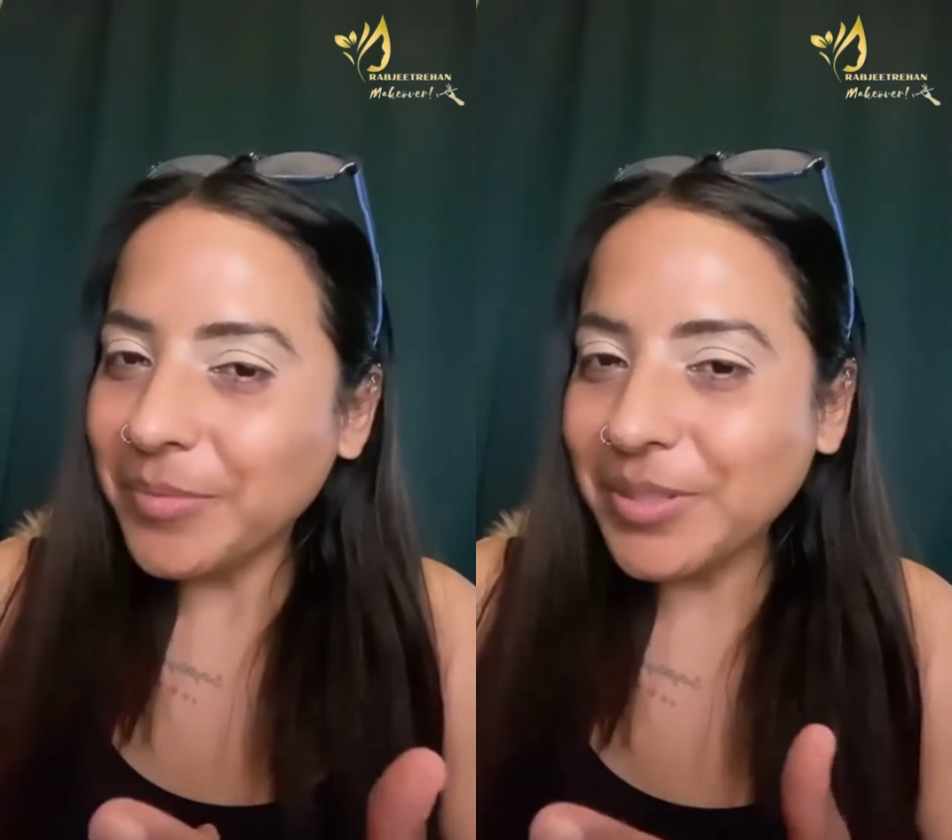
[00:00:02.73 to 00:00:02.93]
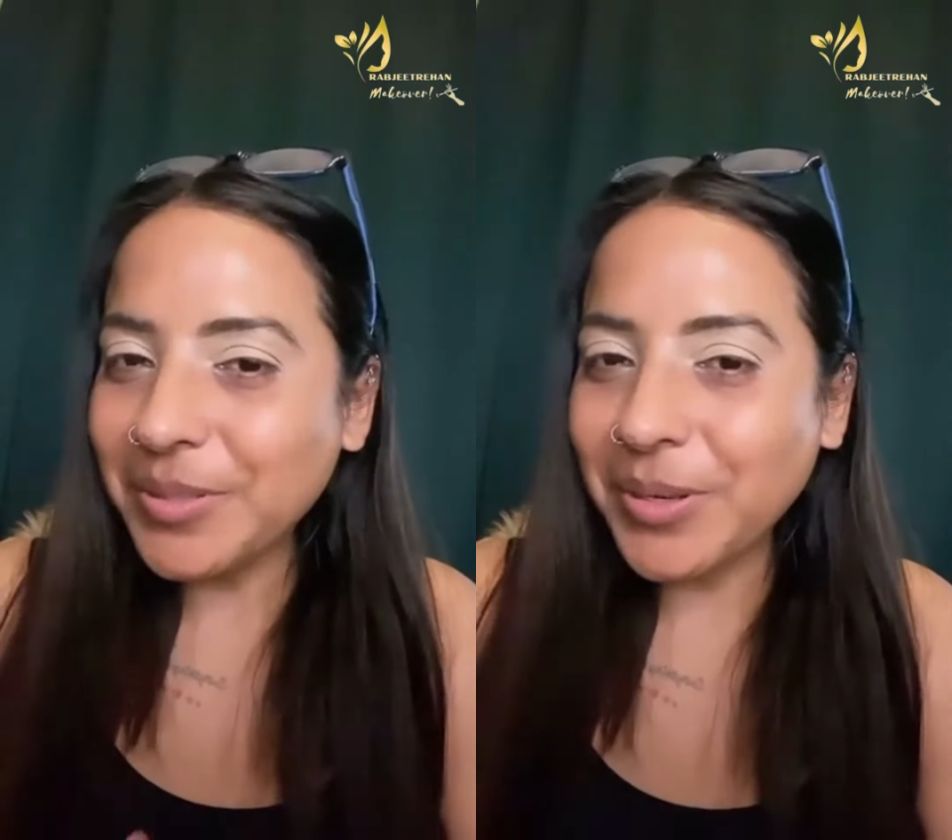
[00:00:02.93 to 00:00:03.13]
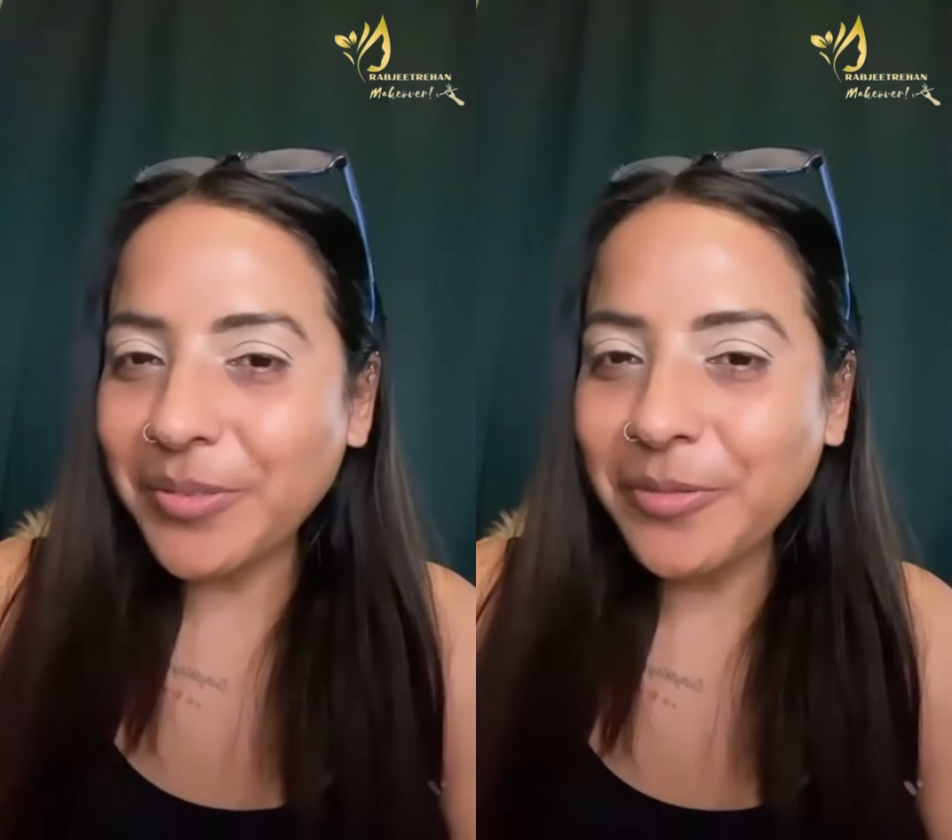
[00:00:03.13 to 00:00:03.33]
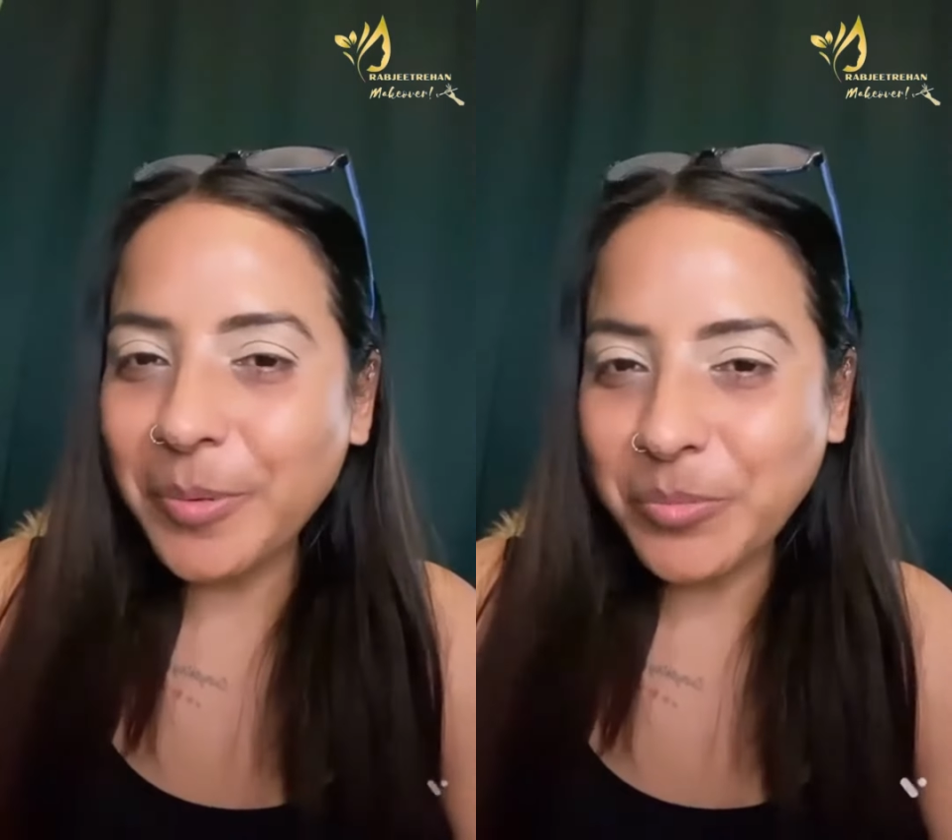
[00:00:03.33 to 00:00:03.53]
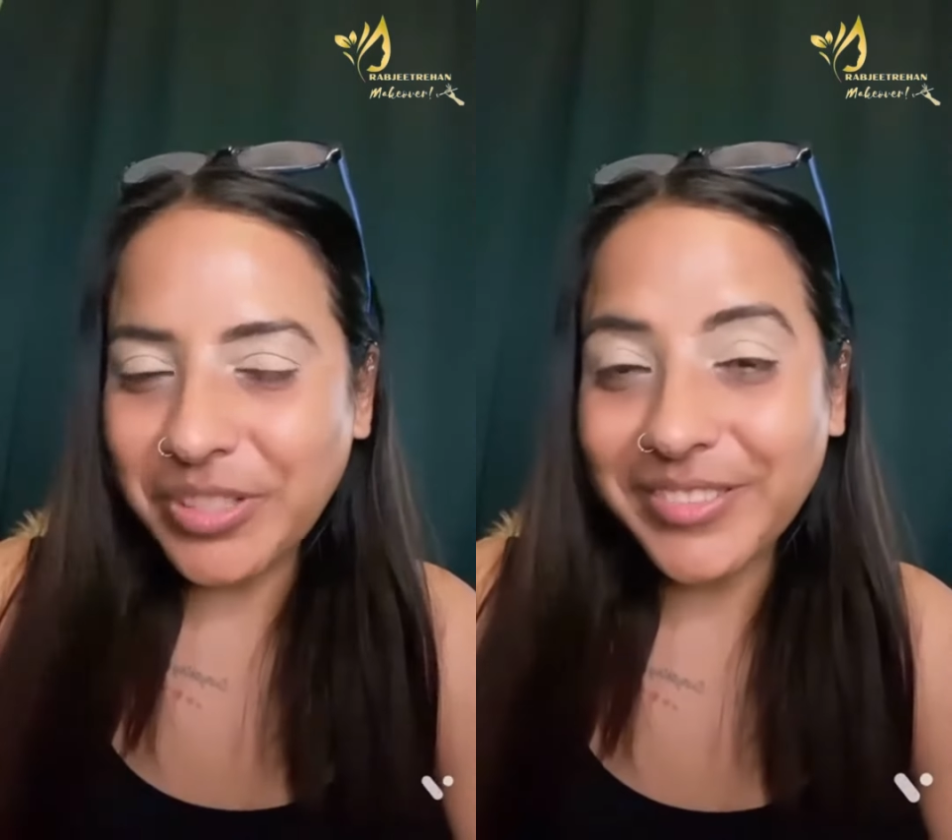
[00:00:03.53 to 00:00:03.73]

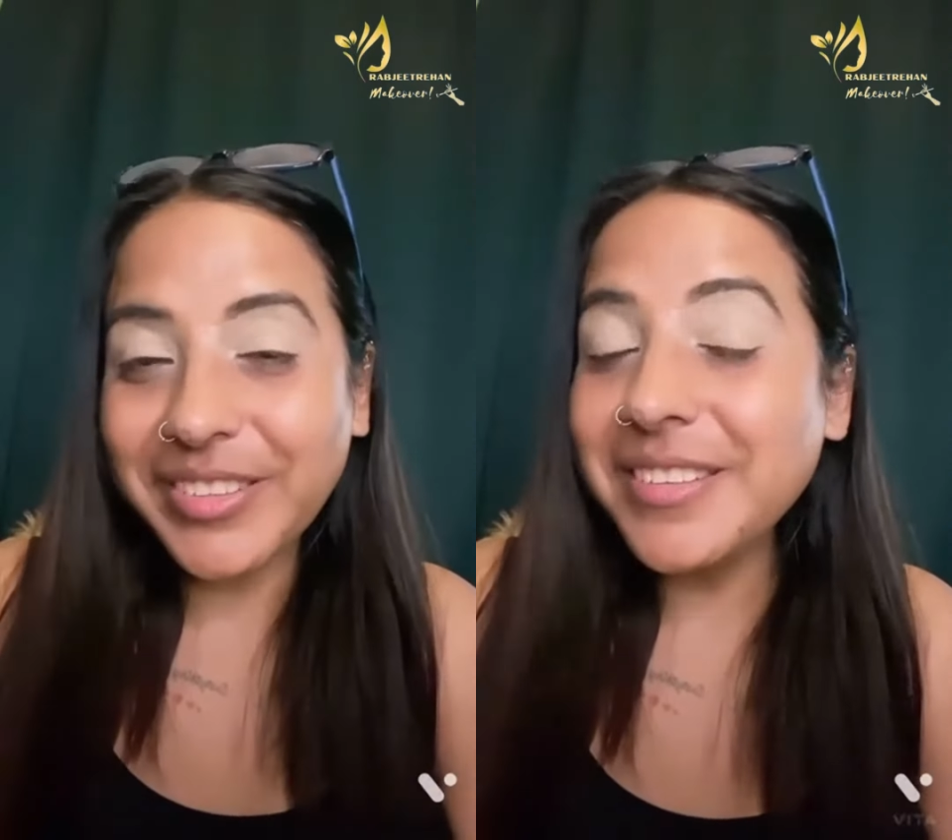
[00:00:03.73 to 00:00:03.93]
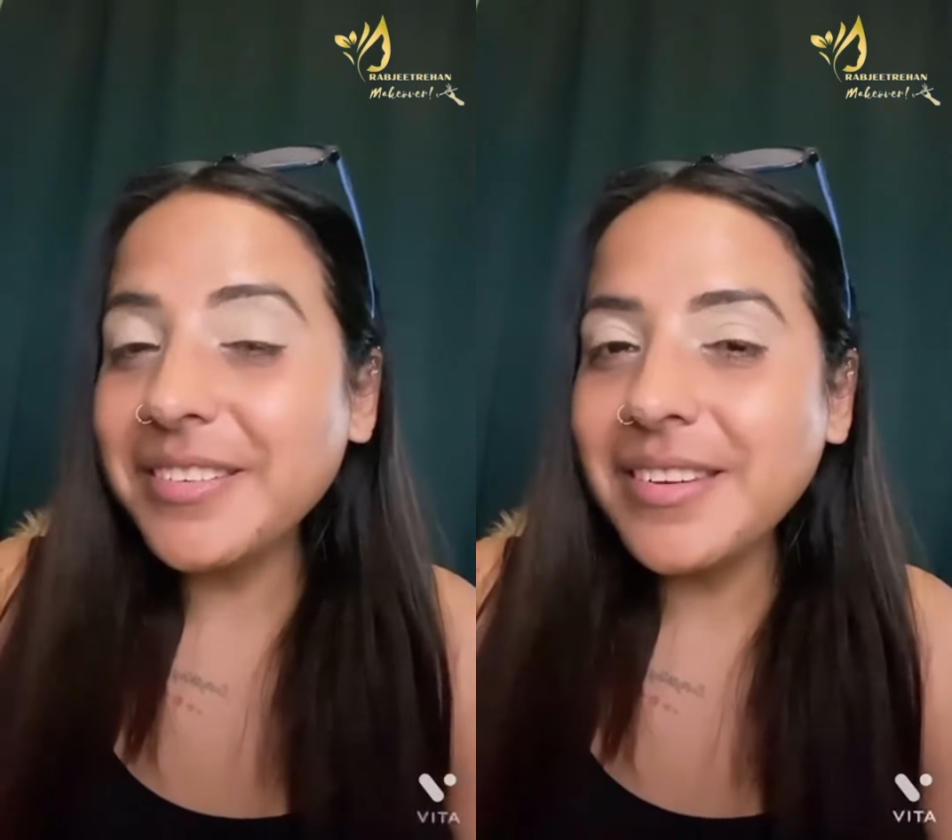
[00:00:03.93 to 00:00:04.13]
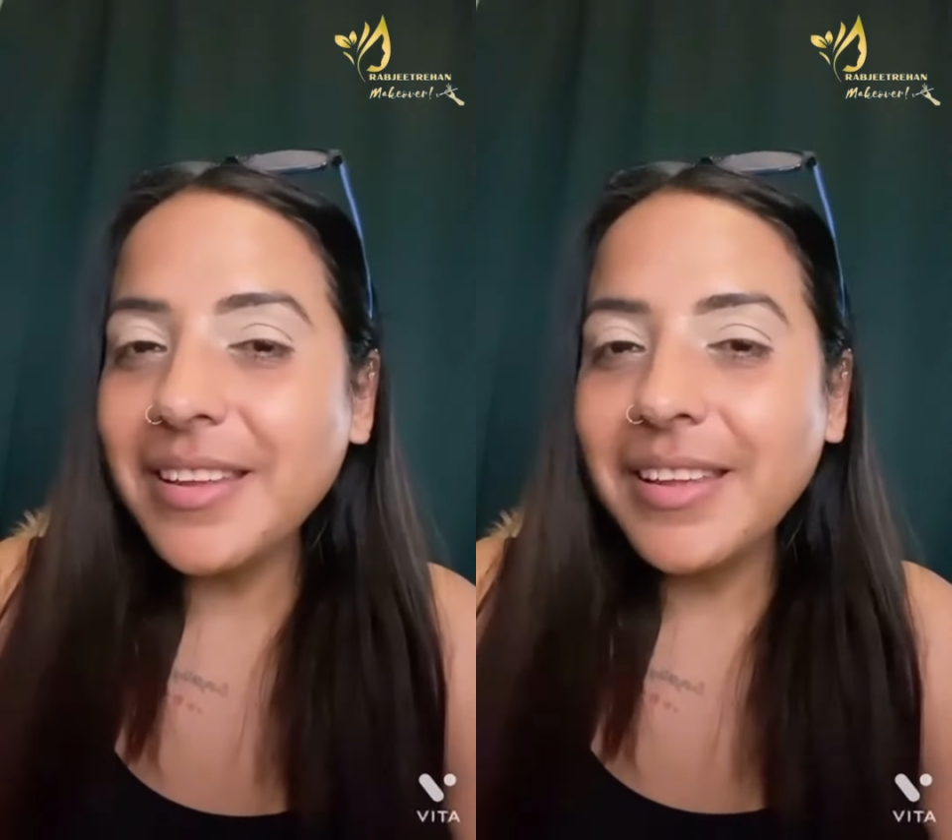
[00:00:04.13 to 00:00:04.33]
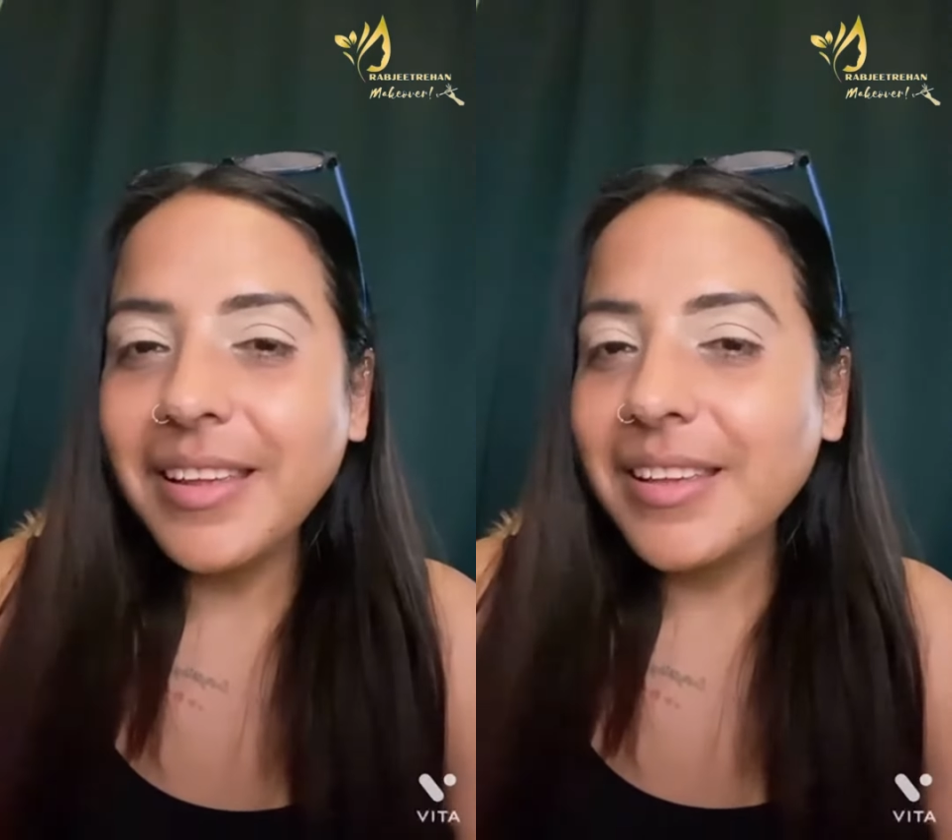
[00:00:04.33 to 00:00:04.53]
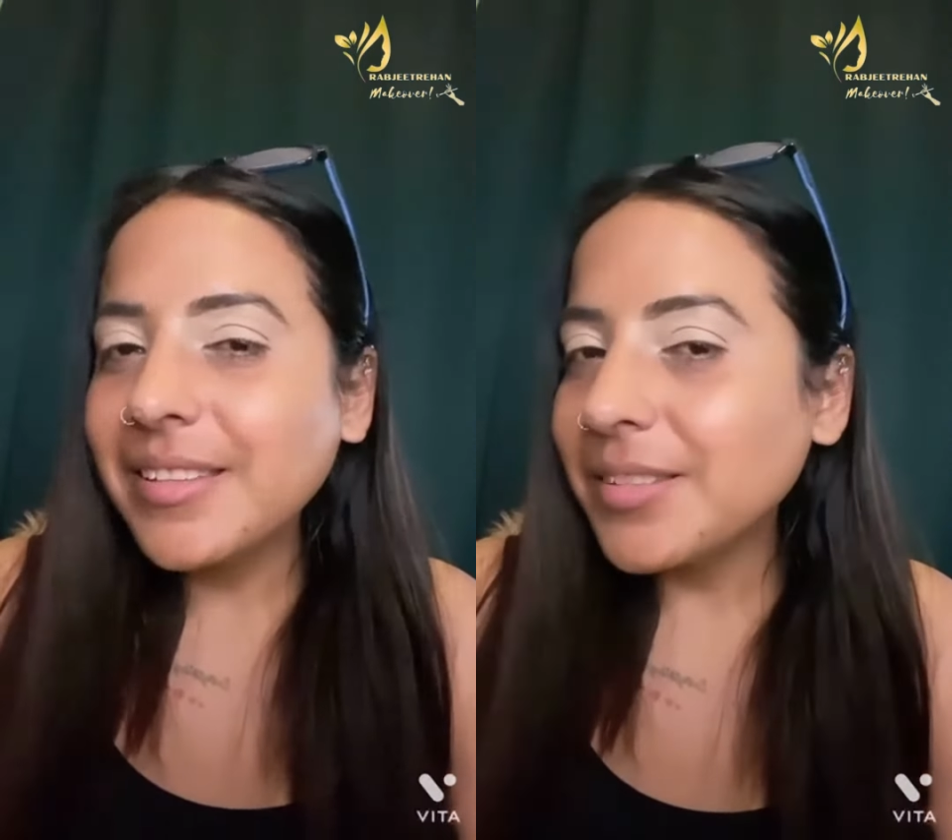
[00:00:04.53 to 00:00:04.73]
tutorial where I will be teaching